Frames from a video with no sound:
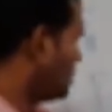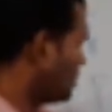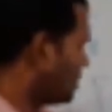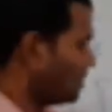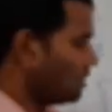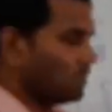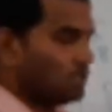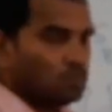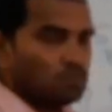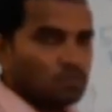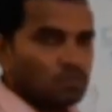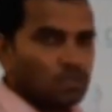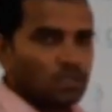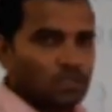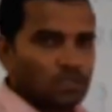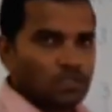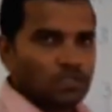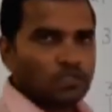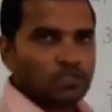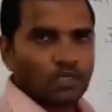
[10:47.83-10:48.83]

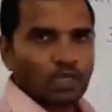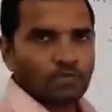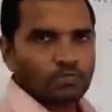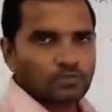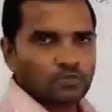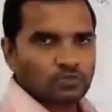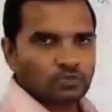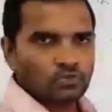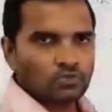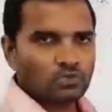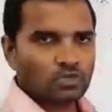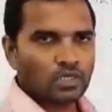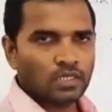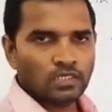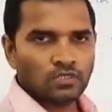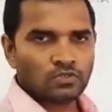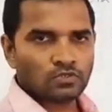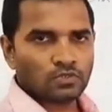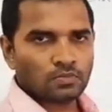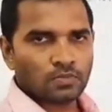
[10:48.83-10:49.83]
it is up to
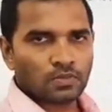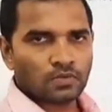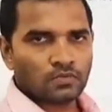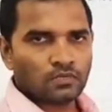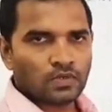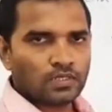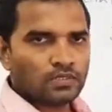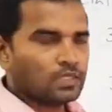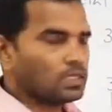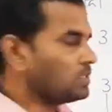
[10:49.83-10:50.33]
8 to the power 1. There